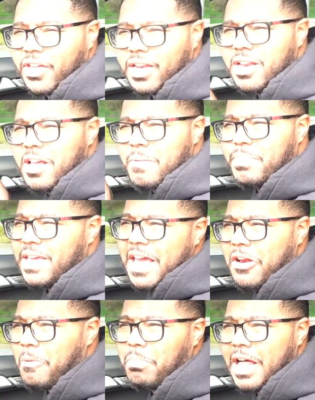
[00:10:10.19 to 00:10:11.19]
than
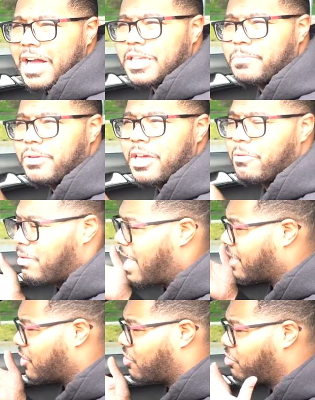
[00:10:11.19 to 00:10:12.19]
piano black. Because piano
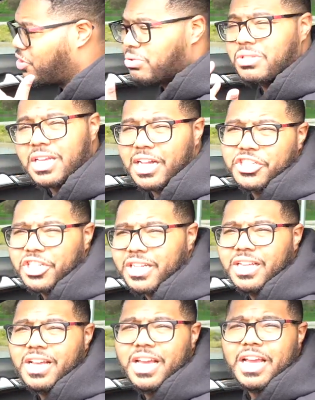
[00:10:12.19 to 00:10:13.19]
black, as soon as you touch it,